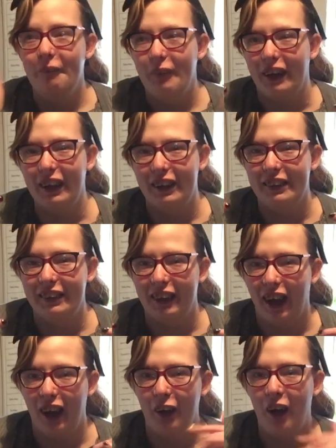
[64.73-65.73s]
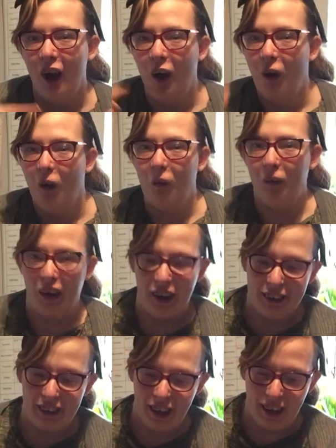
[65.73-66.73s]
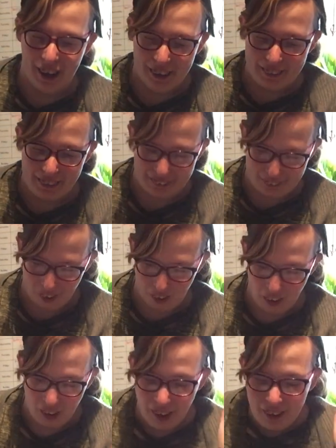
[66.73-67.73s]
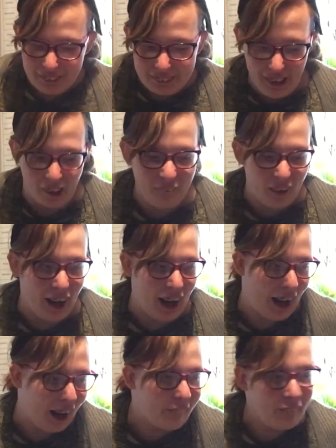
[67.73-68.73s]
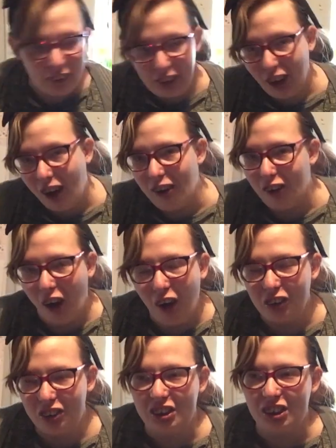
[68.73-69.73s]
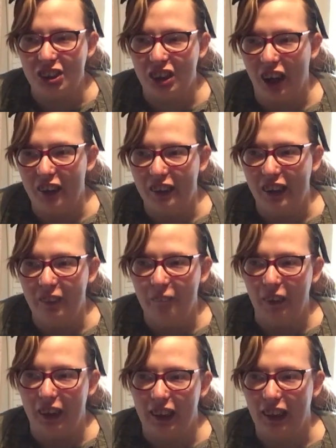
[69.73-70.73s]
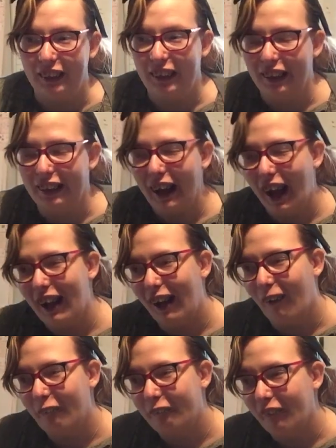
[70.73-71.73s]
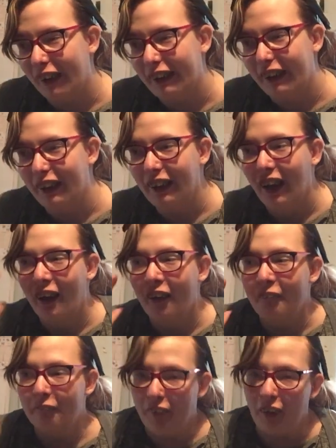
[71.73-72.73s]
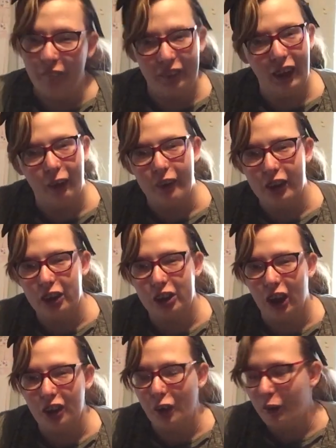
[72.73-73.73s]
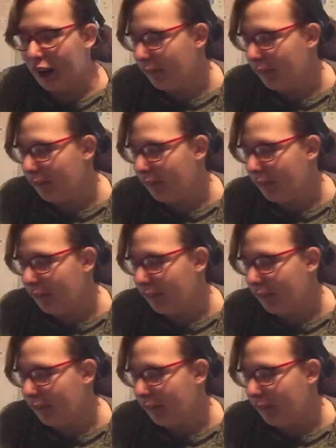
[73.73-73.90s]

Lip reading: Because, you know, why the heck not? Now, I haven't got a lot to show you because I did get a lot of money, but I'm still going to show you